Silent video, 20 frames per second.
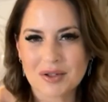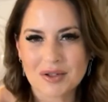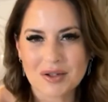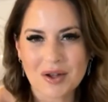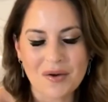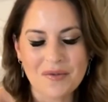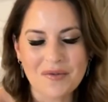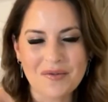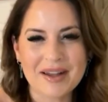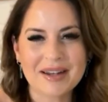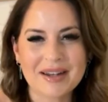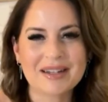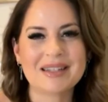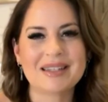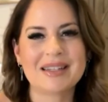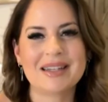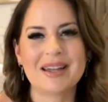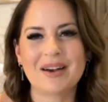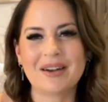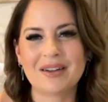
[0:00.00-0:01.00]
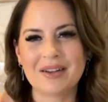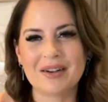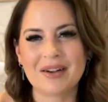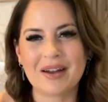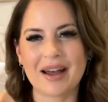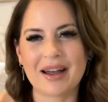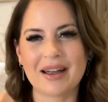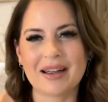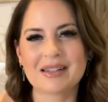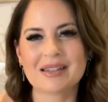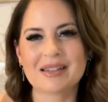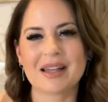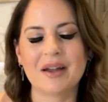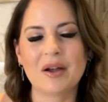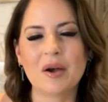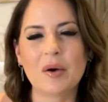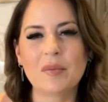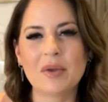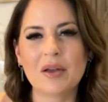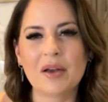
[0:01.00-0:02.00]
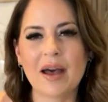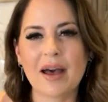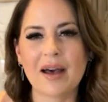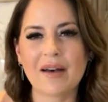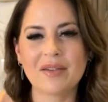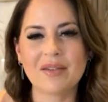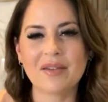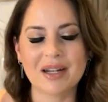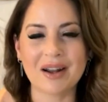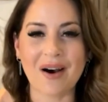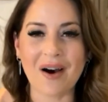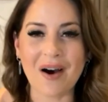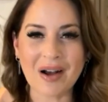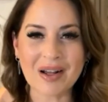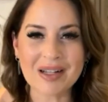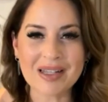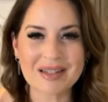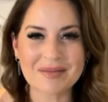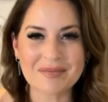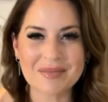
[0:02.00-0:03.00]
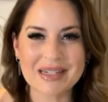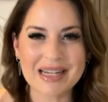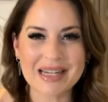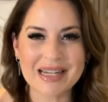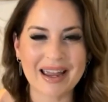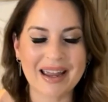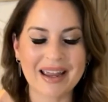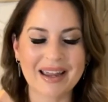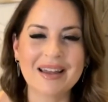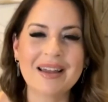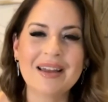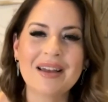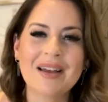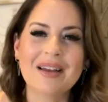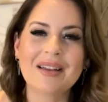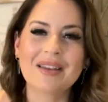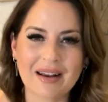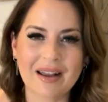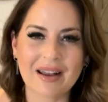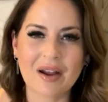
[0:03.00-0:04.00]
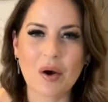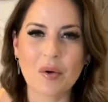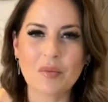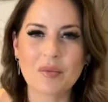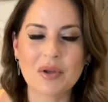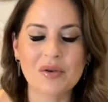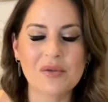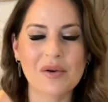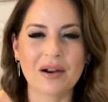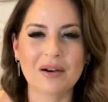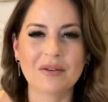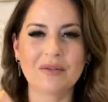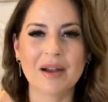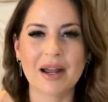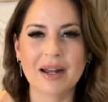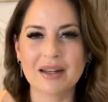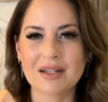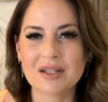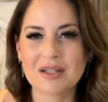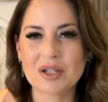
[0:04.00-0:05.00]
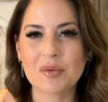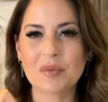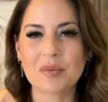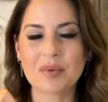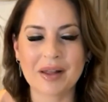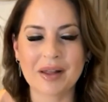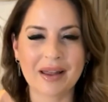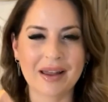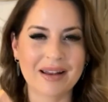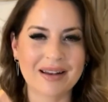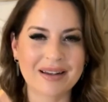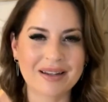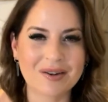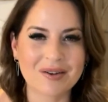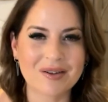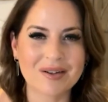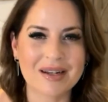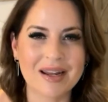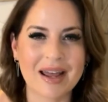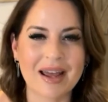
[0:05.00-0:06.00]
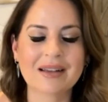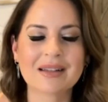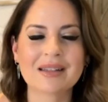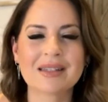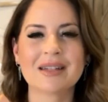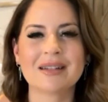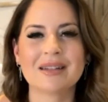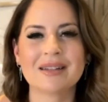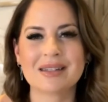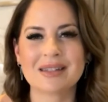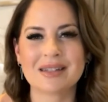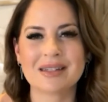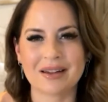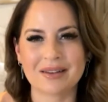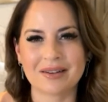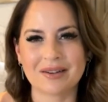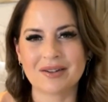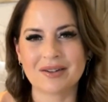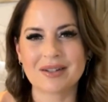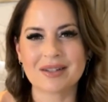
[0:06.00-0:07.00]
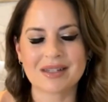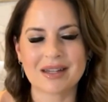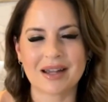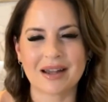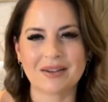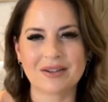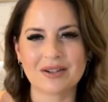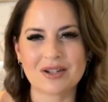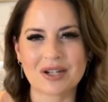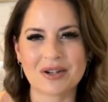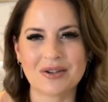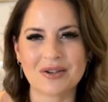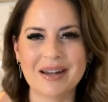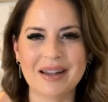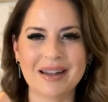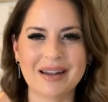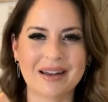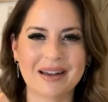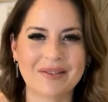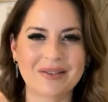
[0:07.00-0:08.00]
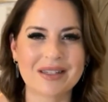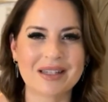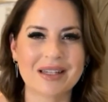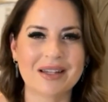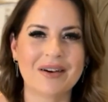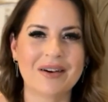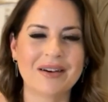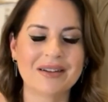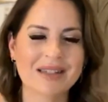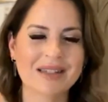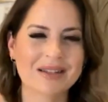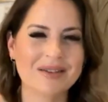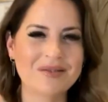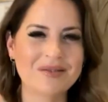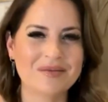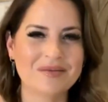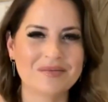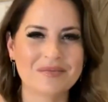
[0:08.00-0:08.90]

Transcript: So fun to see all you guys. I hope you have an awesome day and I hope you are ready to plan your next stellar styled shoot. And I will see you all soon.